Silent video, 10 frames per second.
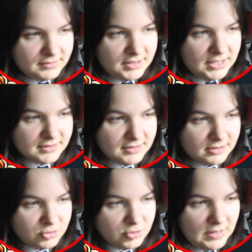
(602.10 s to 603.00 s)
these
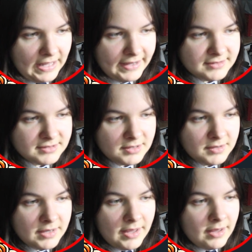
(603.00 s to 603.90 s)
two lines
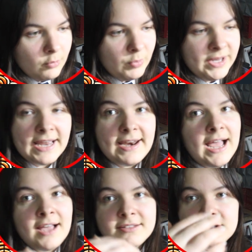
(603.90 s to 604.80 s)
we can
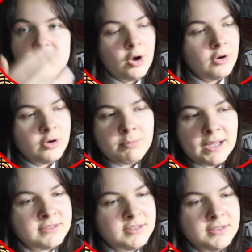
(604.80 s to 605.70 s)
add the color,
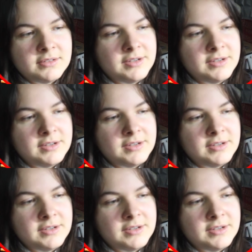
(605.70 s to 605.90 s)
but